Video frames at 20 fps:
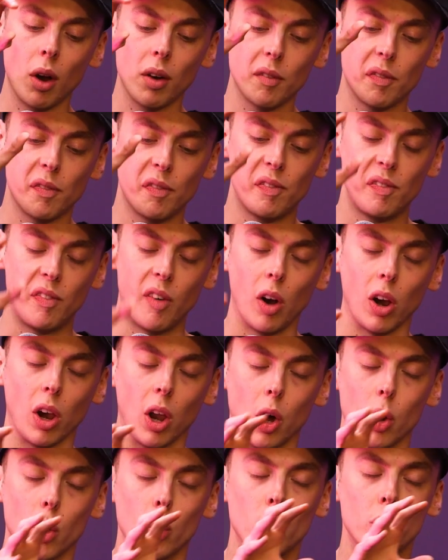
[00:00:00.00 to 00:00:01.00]

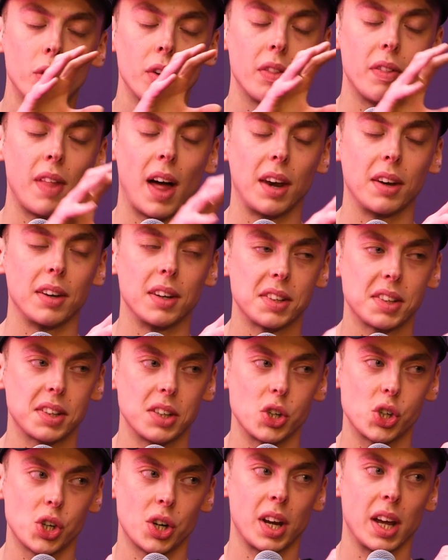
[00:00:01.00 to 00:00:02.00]
followed that
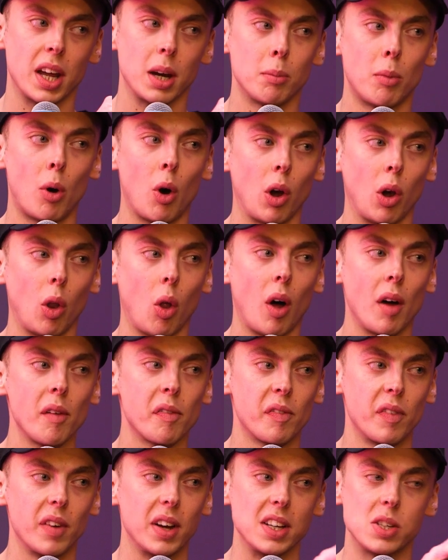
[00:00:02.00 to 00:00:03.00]
decision in my
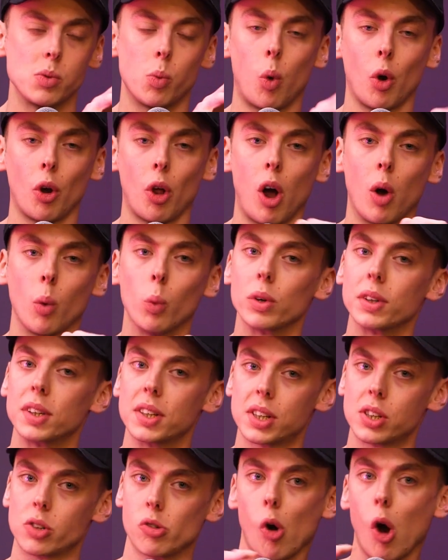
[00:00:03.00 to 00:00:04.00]
life is what I would
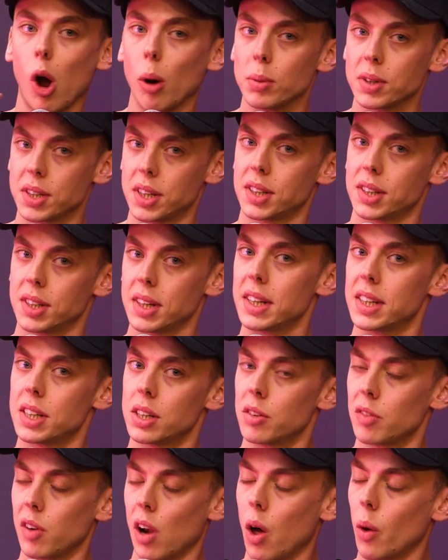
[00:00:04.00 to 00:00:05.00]
describe as a season
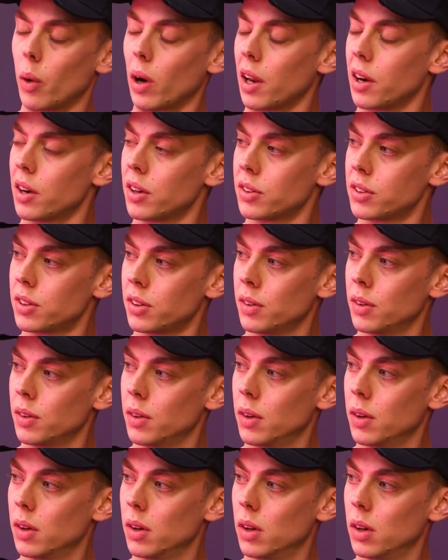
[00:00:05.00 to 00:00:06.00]
of loneliness.
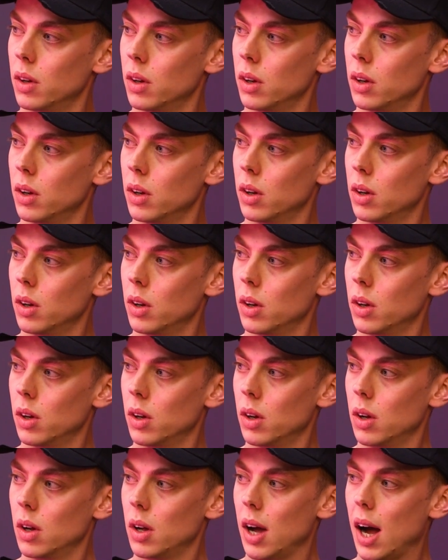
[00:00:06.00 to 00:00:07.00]

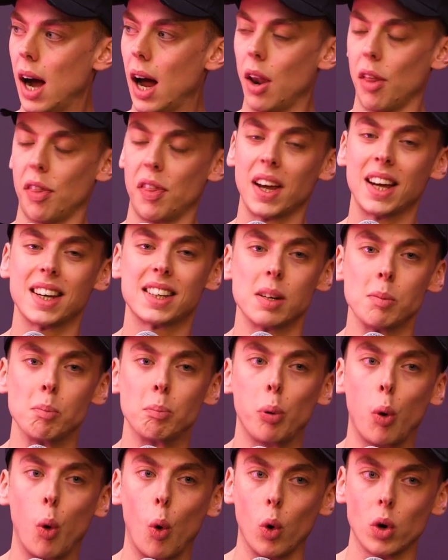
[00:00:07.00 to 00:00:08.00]
And I think it's
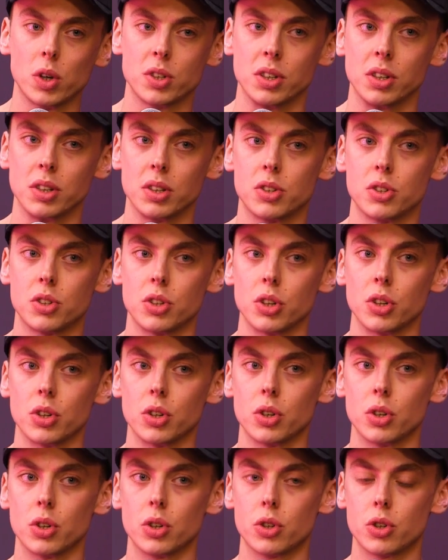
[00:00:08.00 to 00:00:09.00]
important to
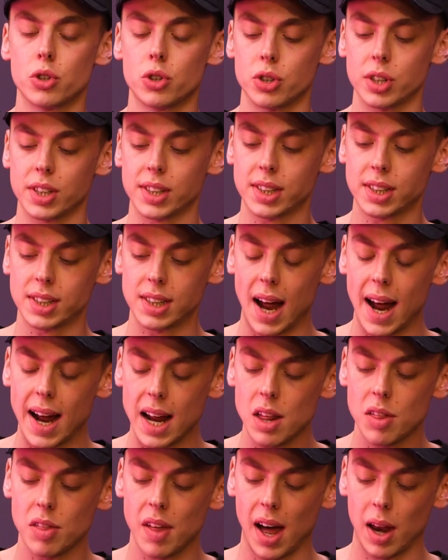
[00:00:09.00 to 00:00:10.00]

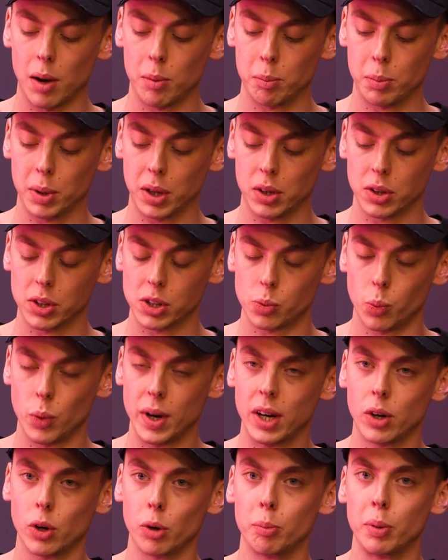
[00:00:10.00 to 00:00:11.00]
say that, because
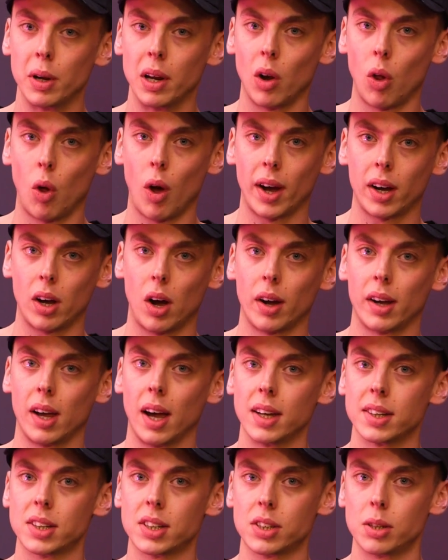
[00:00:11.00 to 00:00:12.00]
we could be like,
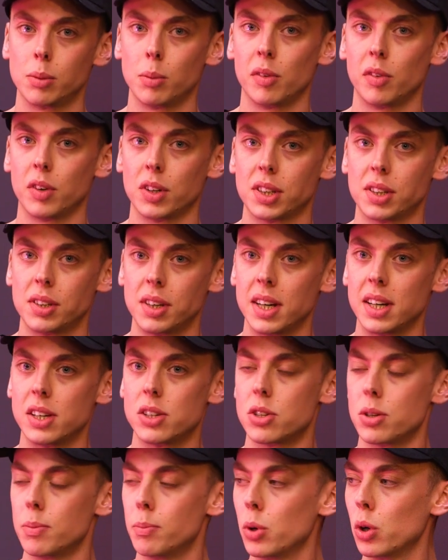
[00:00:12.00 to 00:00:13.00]
okay, some of us need
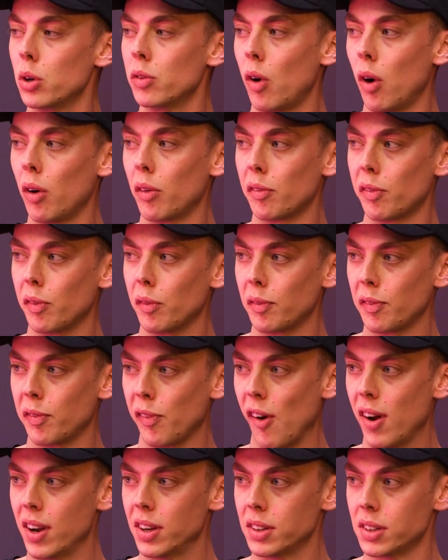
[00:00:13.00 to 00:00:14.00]
to move on from
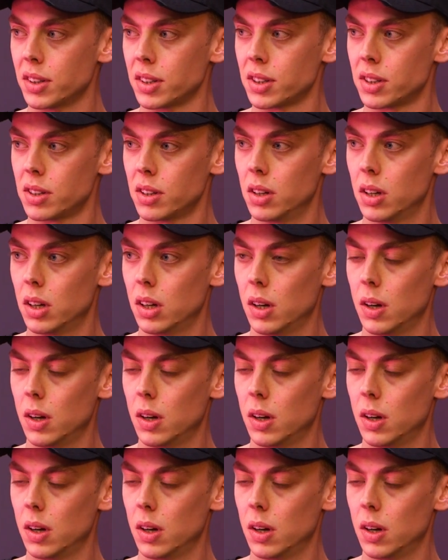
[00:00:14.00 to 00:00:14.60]
friends.